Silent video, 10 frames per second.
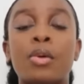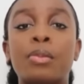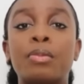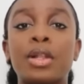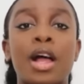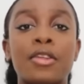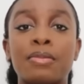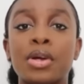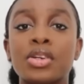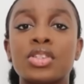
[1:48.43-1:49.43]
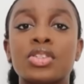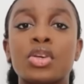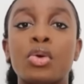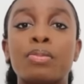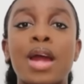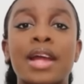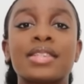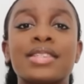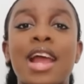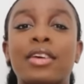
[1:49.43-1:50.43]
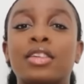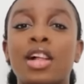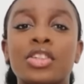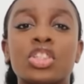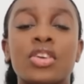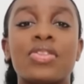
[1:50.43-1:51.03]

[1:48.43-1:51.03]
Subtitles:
lot of persons who practice agriculture,